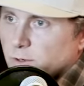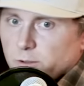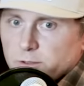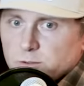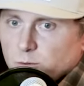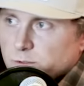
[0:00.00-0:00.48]

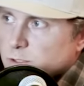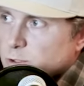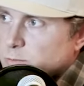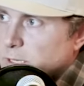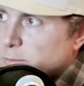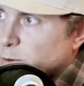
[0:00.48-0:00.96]
literally told
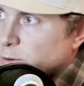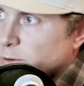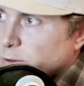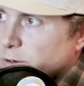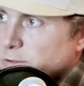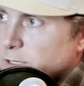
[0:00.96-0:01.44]
two people
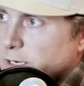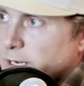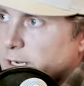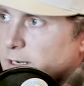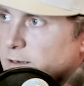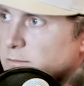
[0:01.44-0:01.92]
earlier
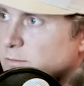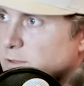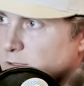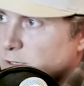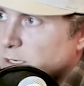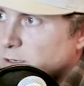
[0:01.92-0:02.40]
today
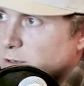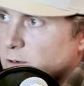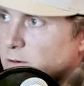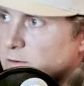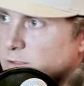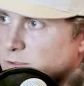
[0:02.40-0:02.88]
you need to
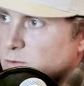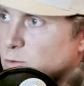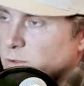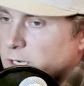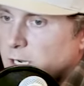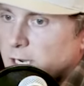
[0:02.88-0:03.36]
go to
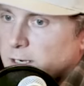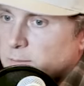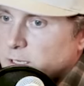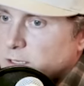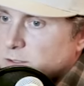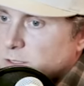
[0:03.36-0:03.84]
school in Ock
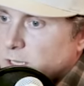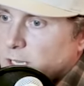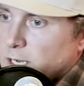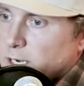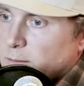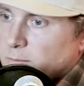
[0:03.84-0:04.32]
because
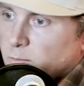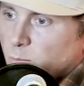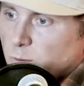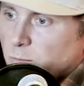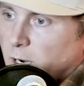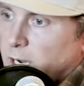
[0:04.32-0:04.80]
I,
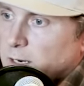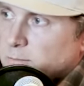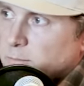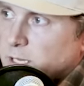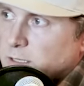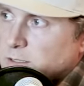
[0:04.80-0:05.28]
we
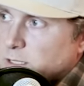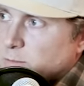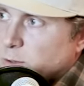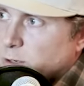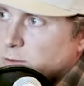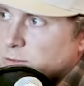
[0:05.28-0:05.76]
bought PSE
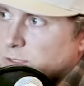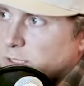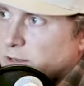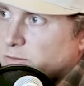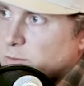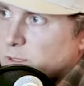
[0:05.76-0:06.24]
bows and
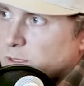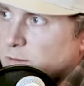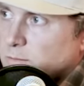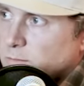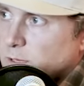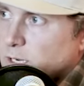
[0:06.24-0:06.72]
give them
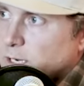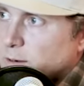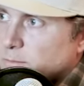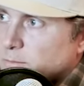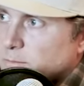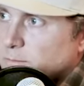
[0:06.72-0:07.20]
to uh,